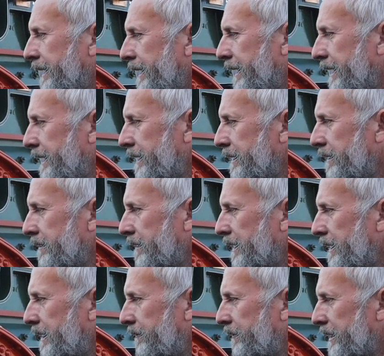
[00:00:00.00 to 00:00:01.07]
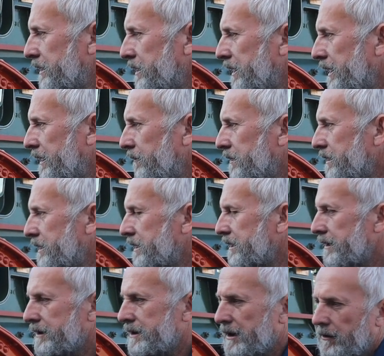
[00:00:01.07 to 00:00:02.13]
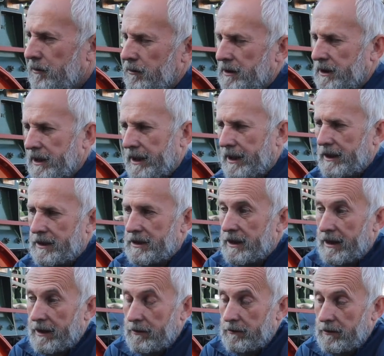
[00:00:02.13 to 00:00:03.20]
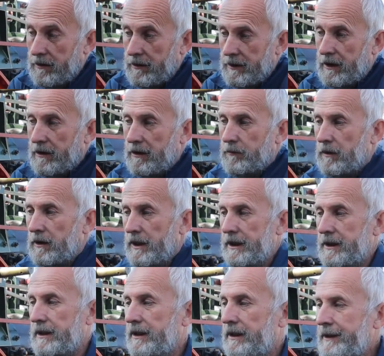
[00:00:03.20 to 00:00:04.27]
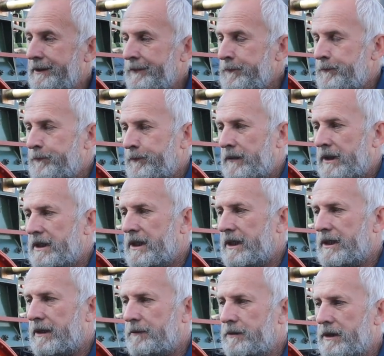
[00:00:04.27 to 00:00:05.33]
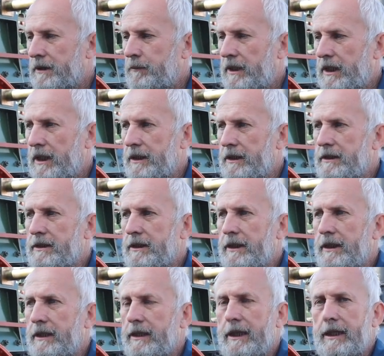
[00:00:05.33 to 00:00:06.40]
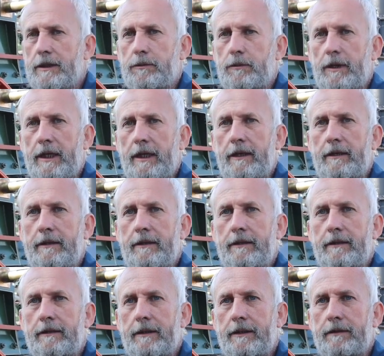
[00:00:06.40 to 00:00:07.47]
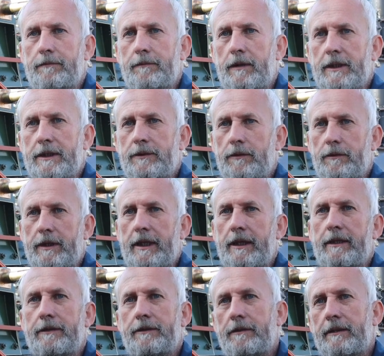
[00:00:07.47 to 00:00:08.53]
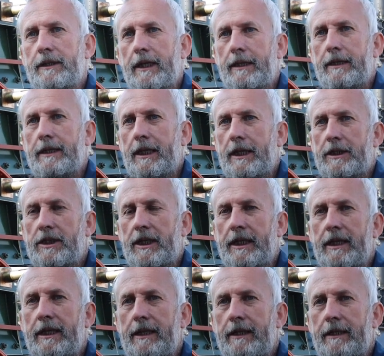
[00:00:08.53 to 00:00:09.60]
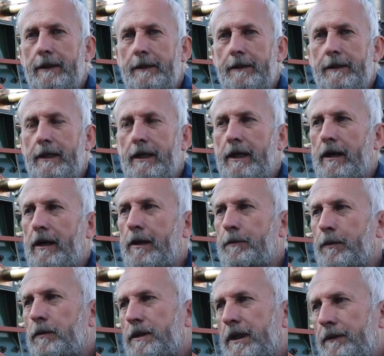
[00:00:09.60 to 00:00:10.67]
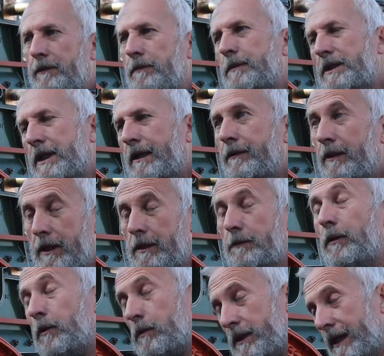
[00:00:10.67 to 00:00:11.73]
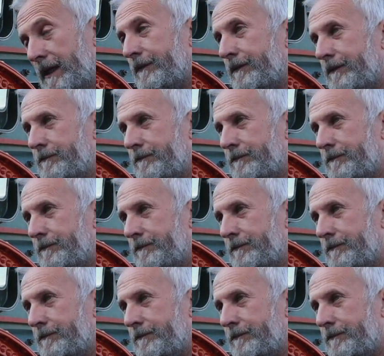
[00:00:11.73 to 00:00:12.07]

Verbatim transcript: And eventually it was sold in a sale on the Isle of Wight, sent up to the Midlands, and that's where the, my story sort of kicks in. You purchased it from? I bought it from a chap that had bought it